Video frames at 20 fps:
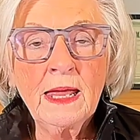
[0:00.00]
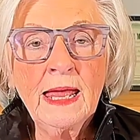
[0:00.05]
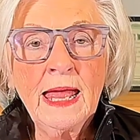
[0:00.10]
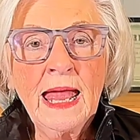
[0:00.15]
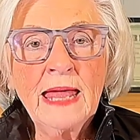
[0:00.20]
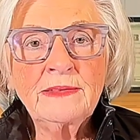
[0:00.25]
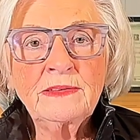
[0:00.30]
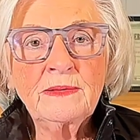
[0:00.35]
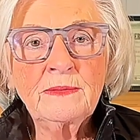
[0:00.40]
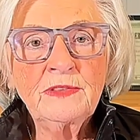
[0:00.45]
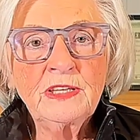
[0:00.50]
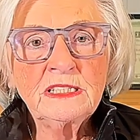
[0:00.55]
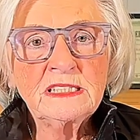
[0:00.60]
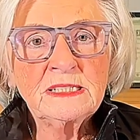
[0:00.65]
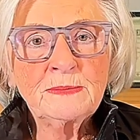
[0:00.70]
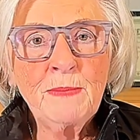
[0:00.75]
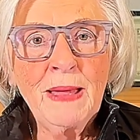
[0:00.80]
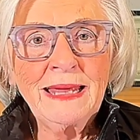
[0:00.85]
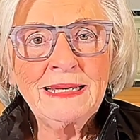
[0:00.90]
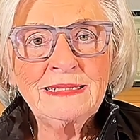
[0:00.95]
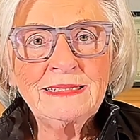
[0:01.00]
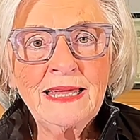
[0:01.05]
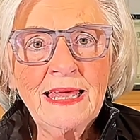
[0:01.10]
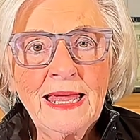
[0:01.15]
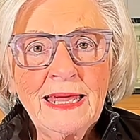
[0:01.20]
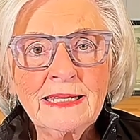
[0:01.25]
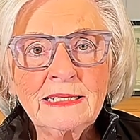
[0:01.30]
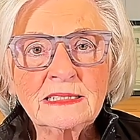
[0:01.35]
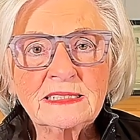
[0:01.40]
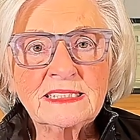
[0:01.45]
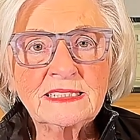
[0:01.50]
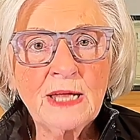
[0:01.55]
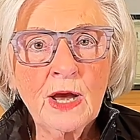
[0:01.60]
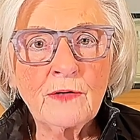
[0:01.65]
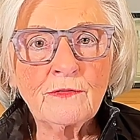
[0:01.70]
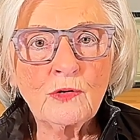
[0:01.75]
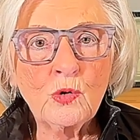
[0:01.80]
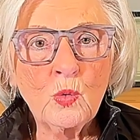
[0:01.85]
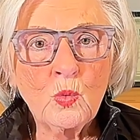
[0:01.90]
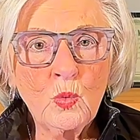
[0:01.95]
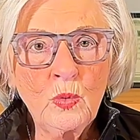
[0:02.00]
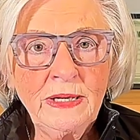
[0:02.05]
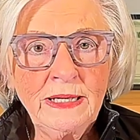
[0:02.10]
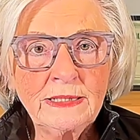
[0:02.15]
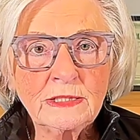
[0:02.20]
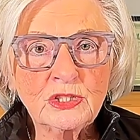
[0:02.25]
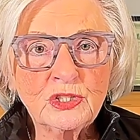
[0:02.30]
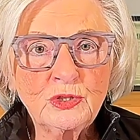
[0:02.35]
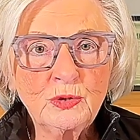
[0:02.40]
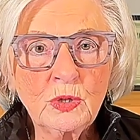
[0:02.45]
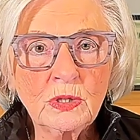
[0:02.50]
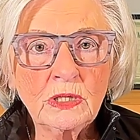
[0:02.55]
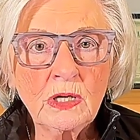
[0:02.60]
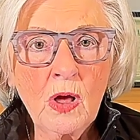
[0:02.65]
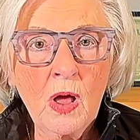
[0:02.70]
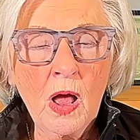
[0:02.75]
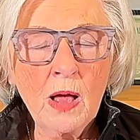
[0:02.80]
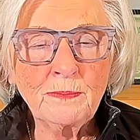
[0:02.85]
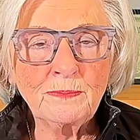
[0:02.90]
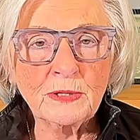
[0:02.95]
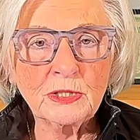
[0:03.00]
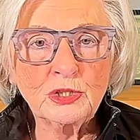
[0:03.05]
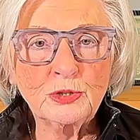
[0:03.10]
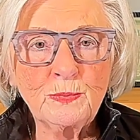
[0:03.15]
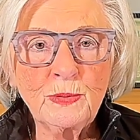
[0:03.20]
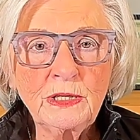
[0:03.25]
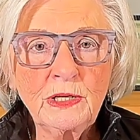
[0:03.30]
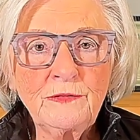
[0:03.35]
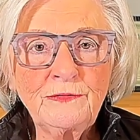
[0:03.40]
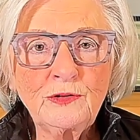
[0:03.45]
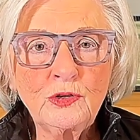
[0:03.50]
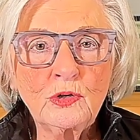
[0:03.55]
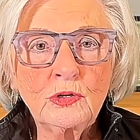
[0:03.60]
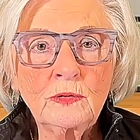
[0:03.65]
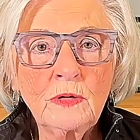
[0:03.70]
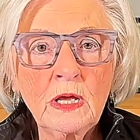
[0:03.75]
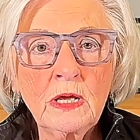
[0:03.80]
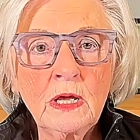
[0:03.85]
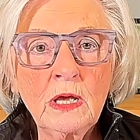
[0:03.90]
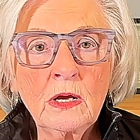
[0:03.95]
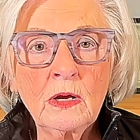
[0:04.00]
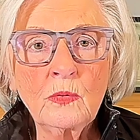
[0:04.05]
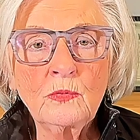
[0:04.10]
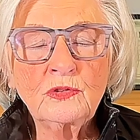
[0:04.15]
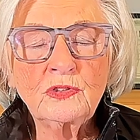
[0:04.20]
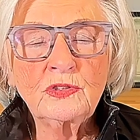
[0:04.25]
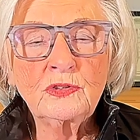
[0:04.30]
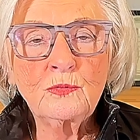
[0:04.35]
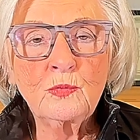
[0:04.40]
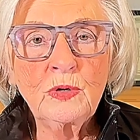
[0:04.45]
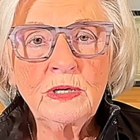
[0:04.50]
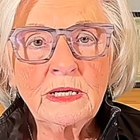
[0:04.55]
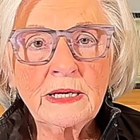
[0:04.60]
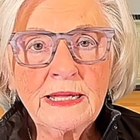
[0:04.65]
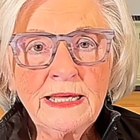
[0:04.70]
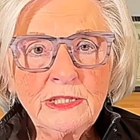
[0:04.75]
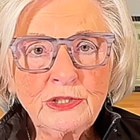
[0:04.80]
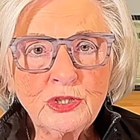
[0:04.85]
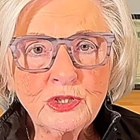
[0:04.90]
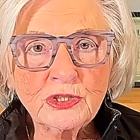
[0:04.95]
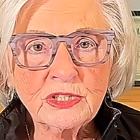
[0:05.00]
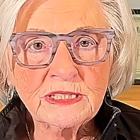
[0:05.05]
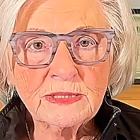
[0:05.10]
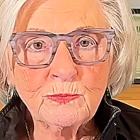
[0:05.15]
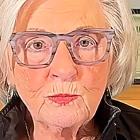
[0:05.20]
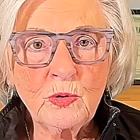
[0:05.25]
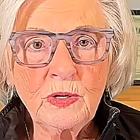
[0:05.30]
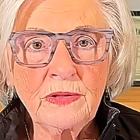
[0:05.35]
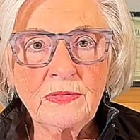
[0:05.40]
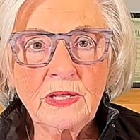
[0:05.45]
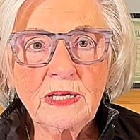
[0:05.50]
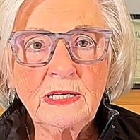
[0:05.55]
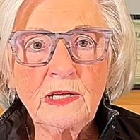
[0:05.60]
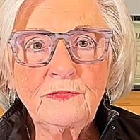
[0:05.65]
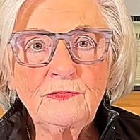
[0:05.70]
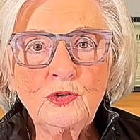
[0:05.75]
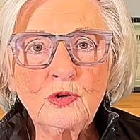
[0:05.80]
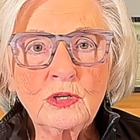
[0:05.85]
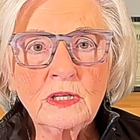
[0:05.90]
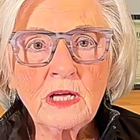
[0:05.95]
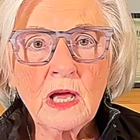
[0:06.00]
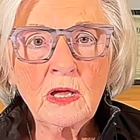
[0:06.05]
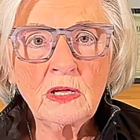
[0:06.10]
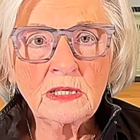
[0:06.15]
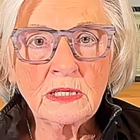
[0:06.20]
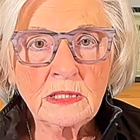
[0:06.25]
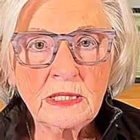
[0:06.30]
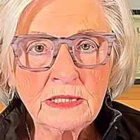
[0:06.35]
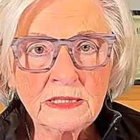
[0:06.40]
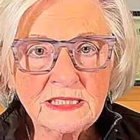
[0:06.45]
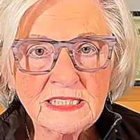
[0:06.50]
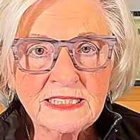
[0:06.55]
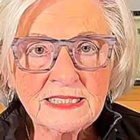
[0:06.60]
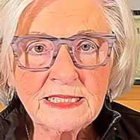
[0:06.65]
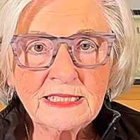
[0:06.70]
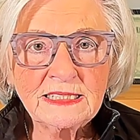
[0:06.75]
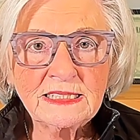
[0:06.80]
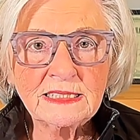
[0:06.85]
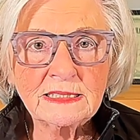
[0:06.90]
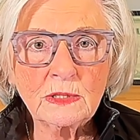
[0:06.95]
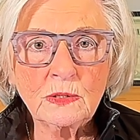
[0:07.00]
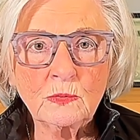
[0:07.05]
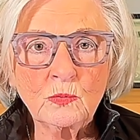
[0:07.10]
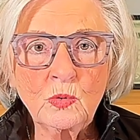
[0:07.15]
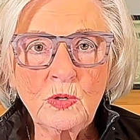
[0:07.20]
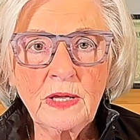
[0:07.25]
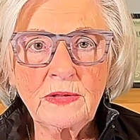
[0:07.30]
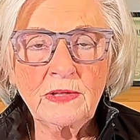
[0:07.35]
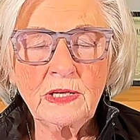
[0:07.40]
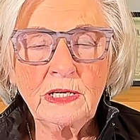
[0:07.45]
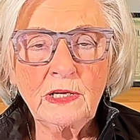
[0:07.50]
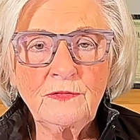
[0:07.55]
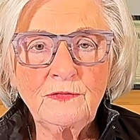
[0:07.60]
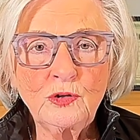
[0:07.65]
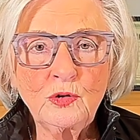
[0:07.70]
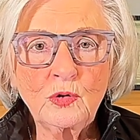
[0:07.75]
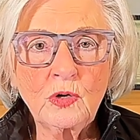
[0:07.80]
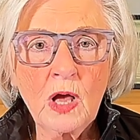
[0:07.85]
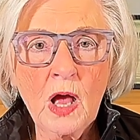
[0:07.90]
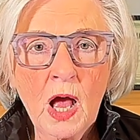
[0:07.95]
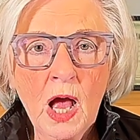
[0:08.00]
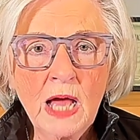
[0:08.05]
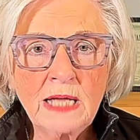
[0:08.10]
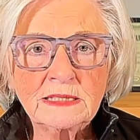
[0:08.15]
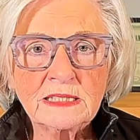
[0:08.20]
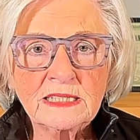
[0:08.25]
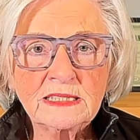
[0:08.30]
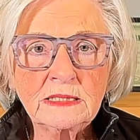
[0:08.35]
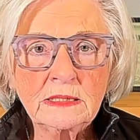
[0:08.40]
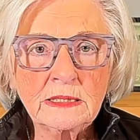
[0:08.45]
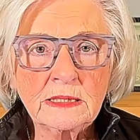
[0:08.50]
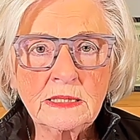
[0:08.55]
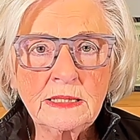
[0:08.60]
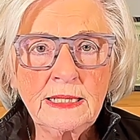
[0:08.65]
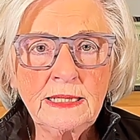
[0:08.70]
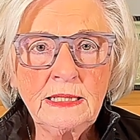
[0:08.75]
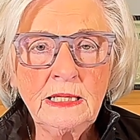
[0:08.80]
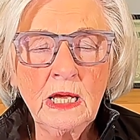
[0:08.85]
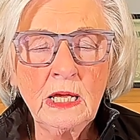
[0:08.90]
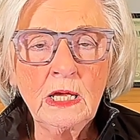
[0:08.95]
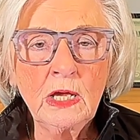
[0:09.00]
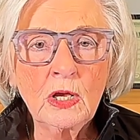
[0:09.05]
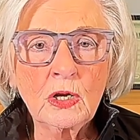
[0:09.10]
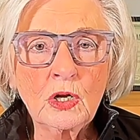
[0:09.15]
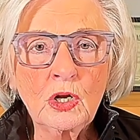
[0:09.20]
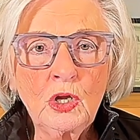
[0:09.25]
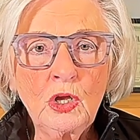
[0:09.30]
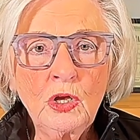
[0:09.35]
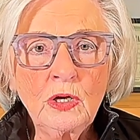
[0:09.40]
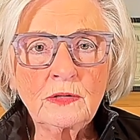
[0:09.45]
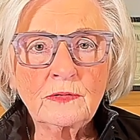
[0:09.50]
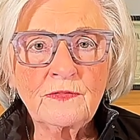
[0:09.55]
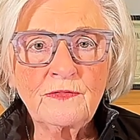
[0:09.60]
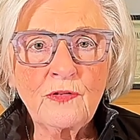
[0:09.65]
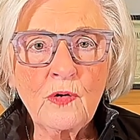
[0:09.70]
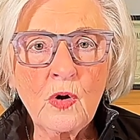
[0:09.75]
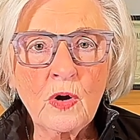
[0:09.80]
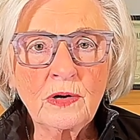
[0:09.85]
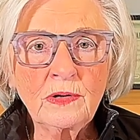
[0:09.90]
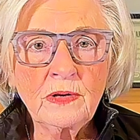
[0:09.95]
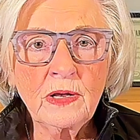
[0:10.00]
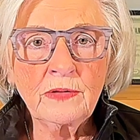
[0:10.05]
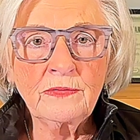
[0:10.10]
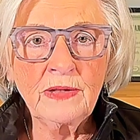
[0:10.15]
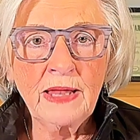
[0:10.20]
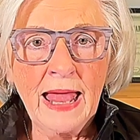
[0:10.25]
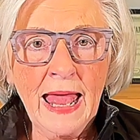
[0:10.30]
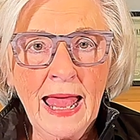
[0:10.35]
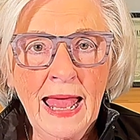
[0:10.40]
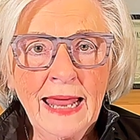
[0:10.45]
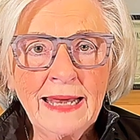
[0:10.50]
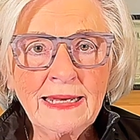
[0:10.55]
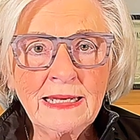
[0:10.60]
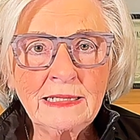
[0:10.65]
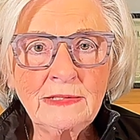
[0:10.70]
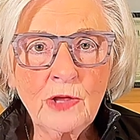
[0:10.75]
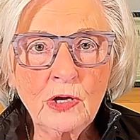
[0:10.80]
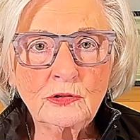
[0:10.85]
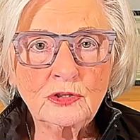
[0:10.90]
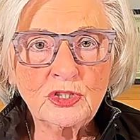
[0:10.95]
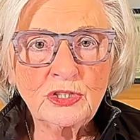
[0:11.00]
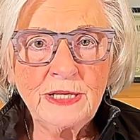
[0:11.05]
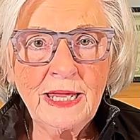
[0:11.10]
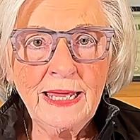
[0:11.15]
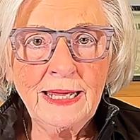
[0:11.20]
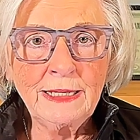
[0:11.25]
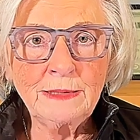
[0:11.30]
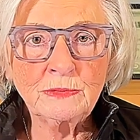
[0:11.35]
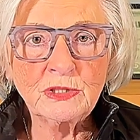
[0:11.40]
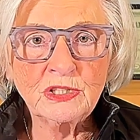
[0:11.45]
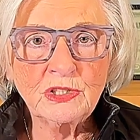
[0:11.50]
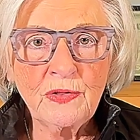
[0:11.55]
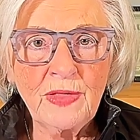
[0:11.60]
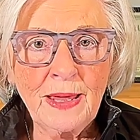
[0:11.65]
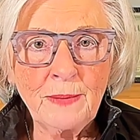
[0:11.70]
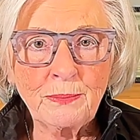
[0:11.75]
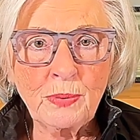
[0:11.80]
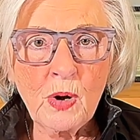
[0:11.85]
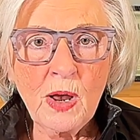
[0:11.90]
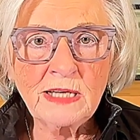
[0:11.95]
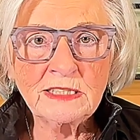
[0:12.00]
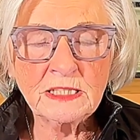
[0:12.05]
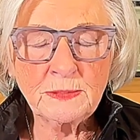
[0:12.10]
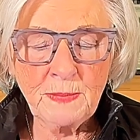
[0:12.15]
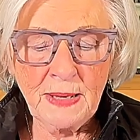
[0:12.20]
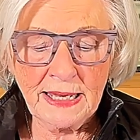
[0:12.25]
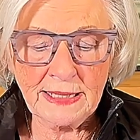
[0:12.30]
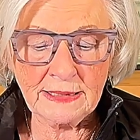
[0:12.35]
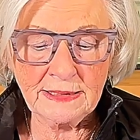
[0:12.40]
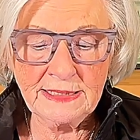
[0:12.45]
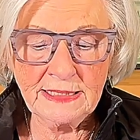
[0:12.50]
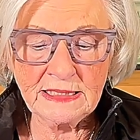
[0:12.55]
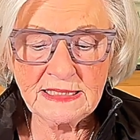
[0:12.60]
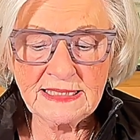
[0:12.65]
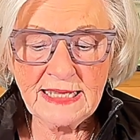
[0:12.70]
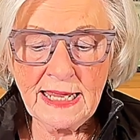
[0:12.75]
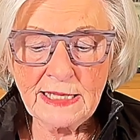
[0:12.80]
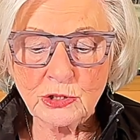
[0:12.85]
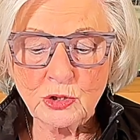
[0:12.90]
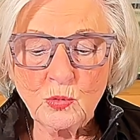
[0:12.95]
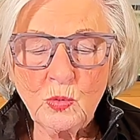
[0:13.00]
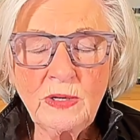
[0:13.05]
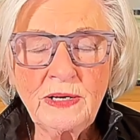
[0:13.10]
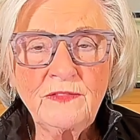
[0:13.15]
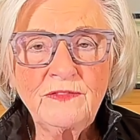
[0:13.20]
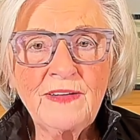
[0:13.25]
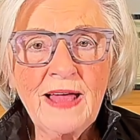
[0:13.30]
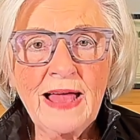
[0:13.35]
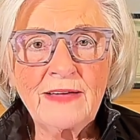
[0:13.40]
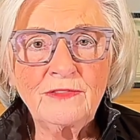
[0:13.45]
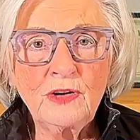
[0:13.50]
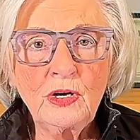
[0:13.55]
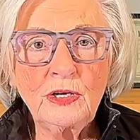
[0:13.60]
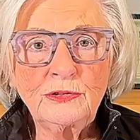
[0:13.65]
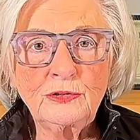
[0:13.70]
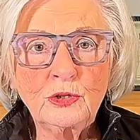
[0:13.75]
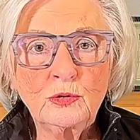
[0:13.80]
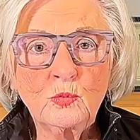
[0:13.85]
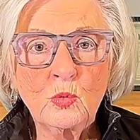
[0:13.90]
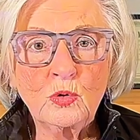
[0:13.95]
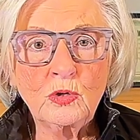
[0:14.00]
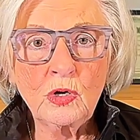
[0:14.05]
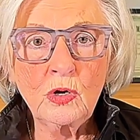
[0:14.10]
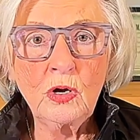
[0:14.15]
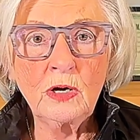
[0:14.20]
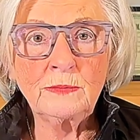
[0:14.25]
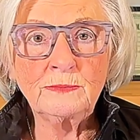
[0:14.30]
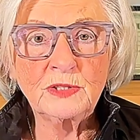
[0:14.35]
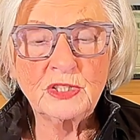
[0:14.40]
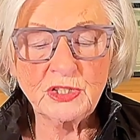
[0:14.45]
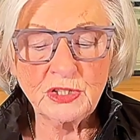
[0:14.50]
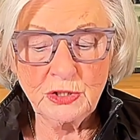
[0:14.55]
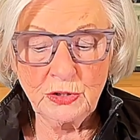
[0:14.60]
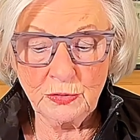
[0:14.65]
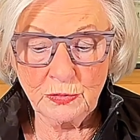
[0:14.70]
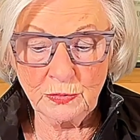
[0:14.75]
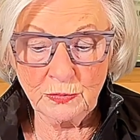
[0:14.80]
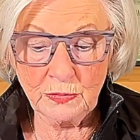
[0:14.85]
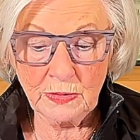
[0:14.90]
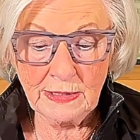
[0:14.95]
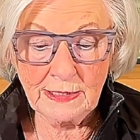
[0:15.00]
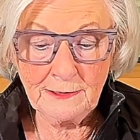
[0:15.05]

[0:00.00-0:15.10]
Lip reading: And this may take several weeks to accomplish, but if you're religious with it, if you're consistent with it, if you constantly look for adding those names to that prospect list, that 2,500 will come soon.